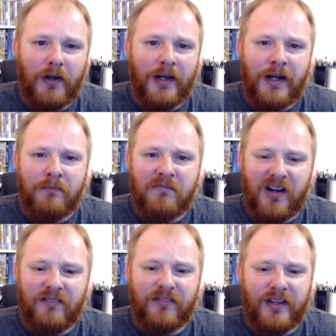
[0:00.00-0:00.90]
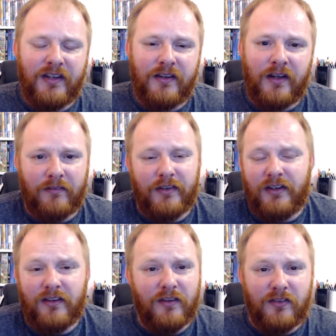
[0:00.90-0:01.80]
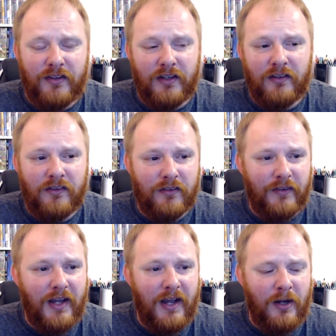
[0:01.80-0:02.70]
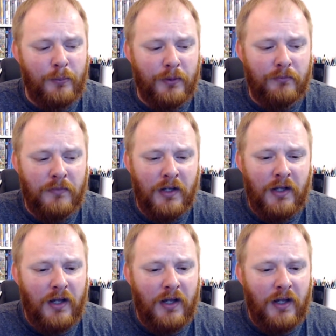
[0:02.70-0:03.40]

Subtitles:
other than those stickers for that album.